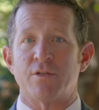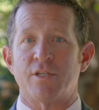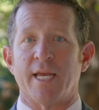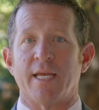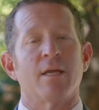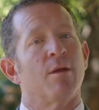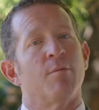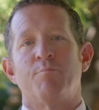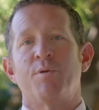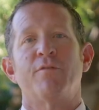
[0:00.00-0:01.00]
Jose,
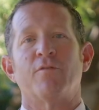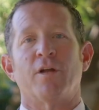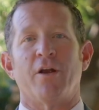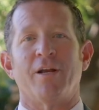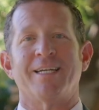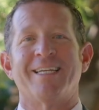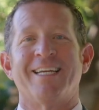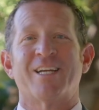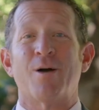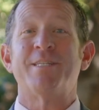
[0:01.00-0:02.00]
beautiful area.
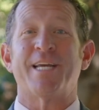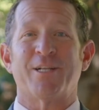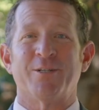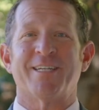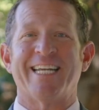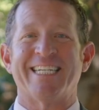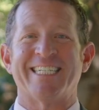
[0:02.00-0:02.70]
Come take a look at